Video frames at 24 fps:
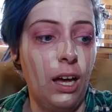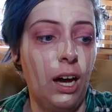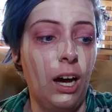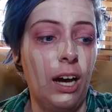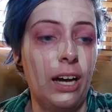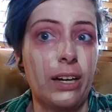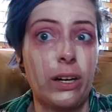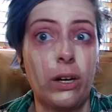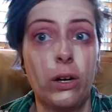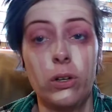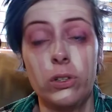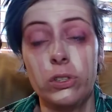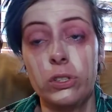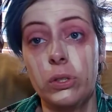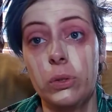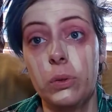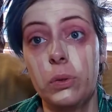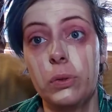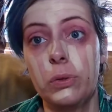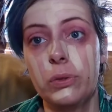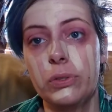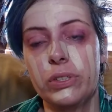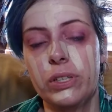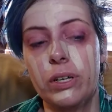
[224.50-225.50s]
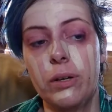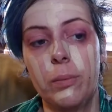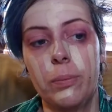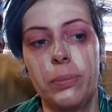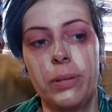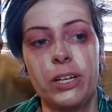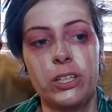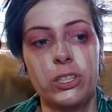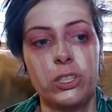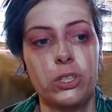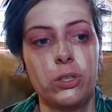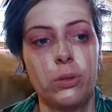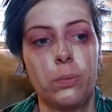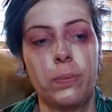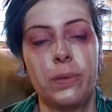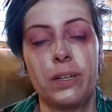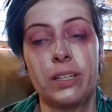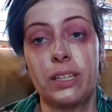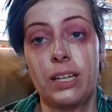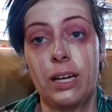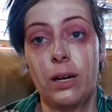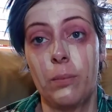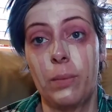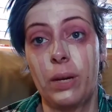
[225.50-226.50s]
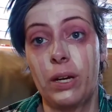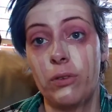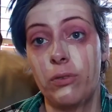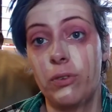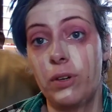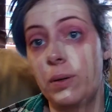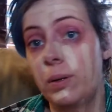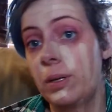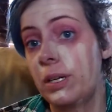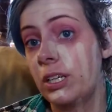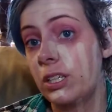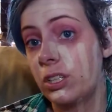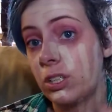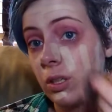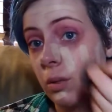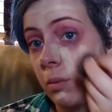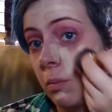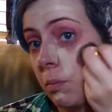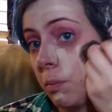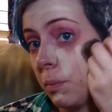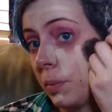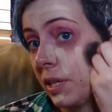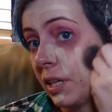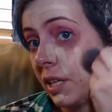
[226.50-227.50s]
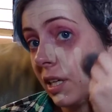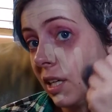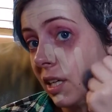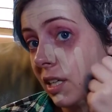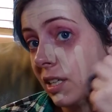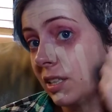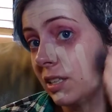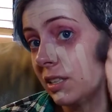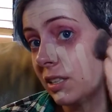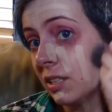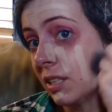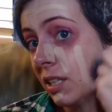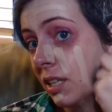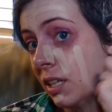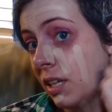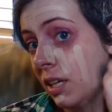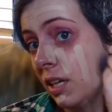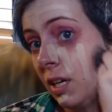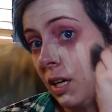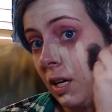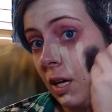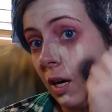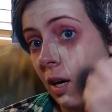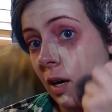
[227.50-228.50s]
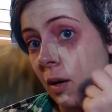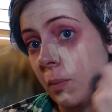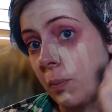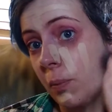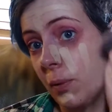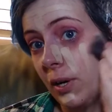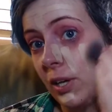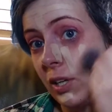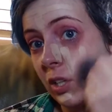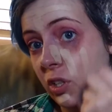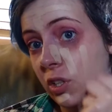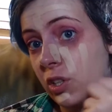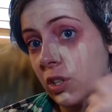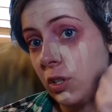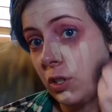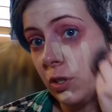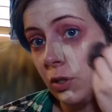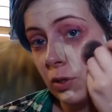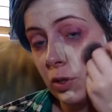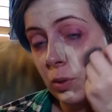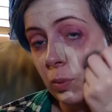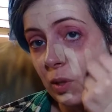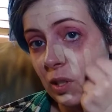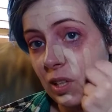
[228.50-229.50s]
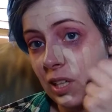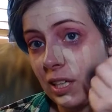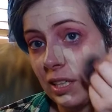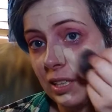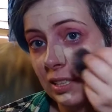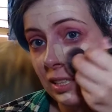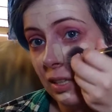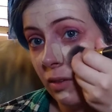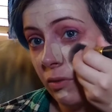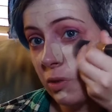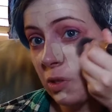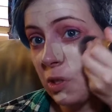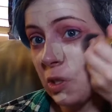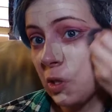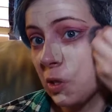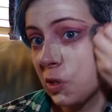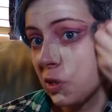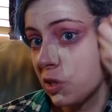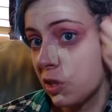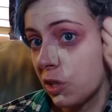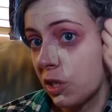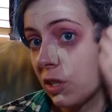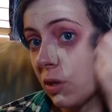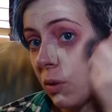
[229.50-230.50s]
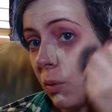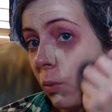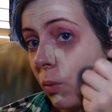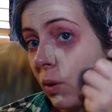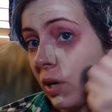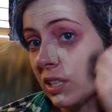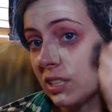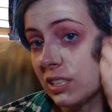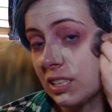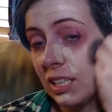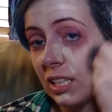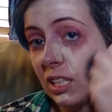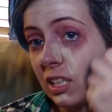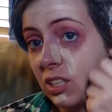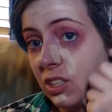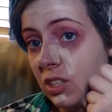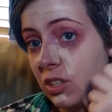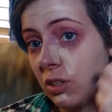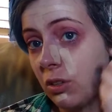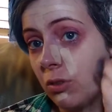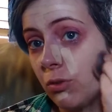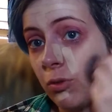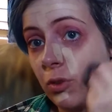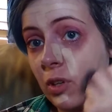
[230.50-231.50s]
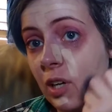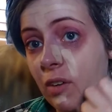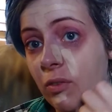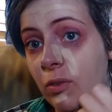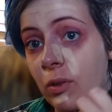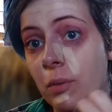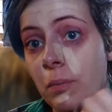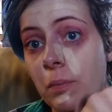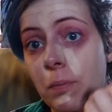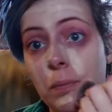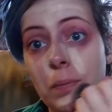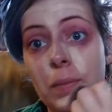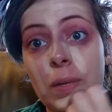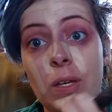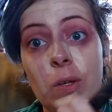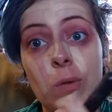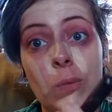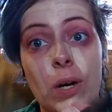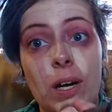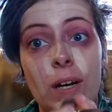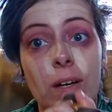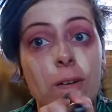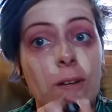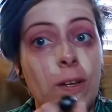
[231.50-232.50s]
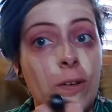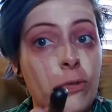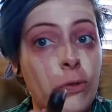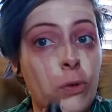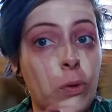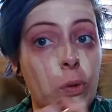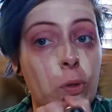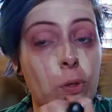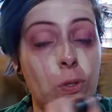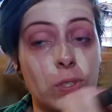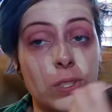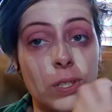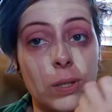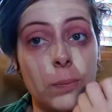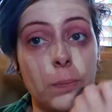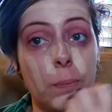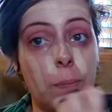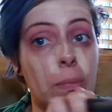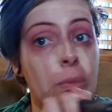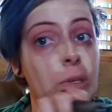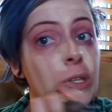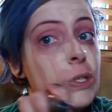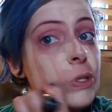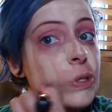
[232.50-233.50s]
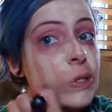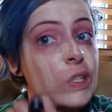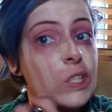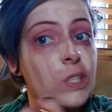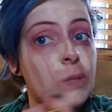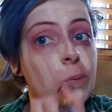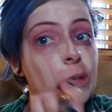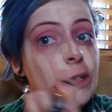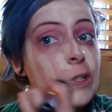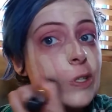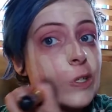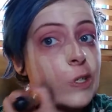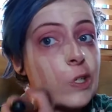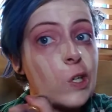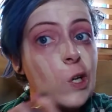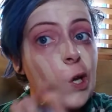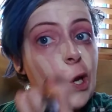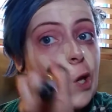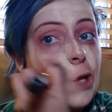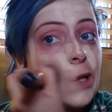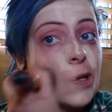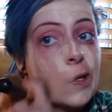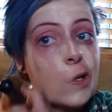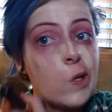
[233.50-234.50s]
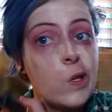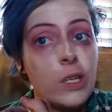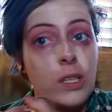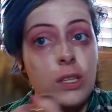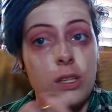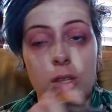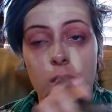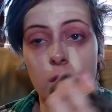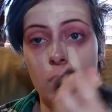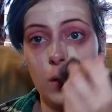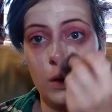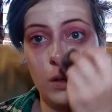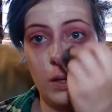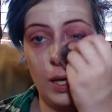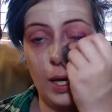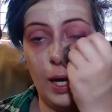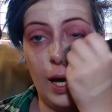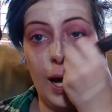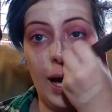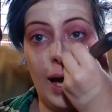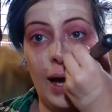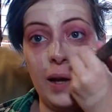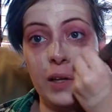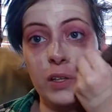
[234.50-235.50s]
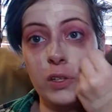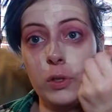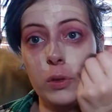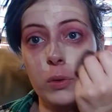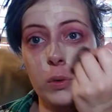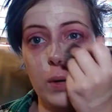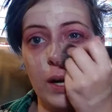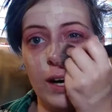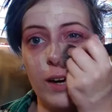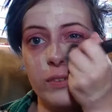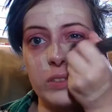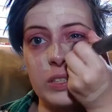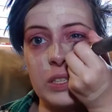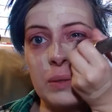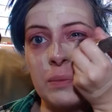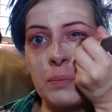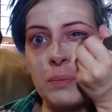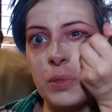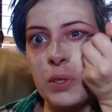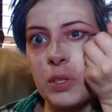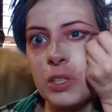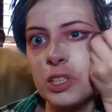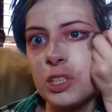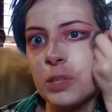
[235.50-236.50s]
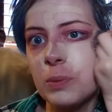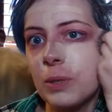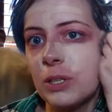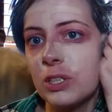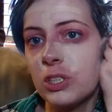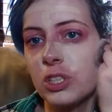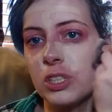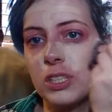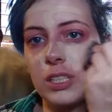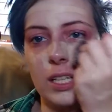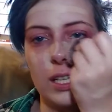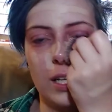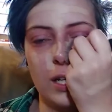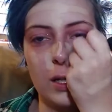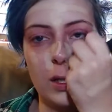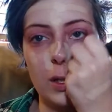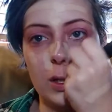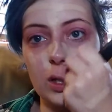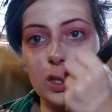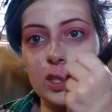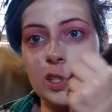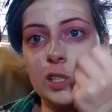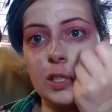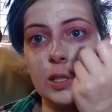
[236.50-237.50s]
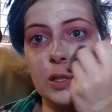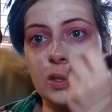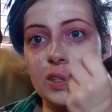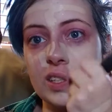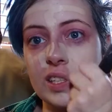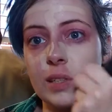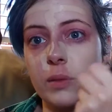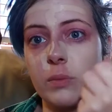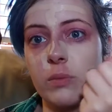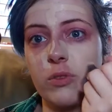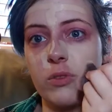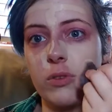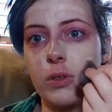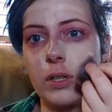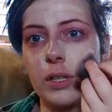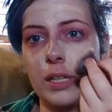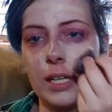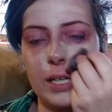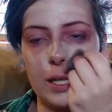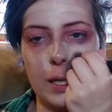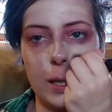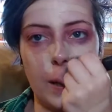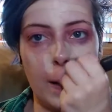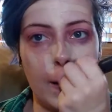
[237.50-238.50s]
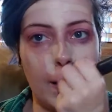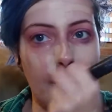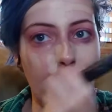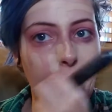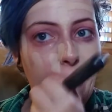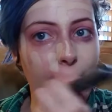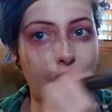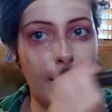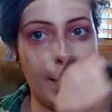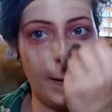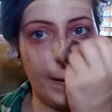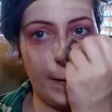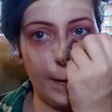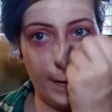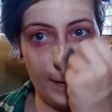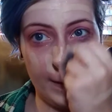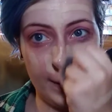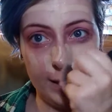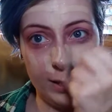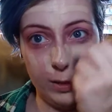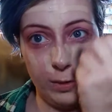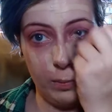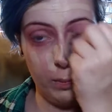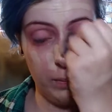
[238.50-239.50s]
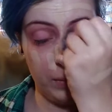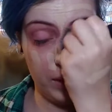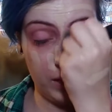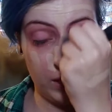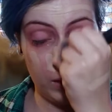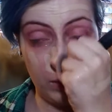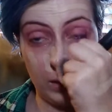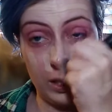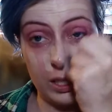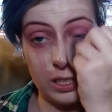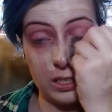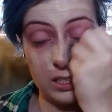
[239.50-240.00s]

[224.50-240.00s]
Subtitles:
I also use a brush to blend out my foundation because a brush, you spend like $7 on it once and it's good forever. Meanwhile, if you use a beauty sponge, I do have some beauty sponges and I usually use them for like blending my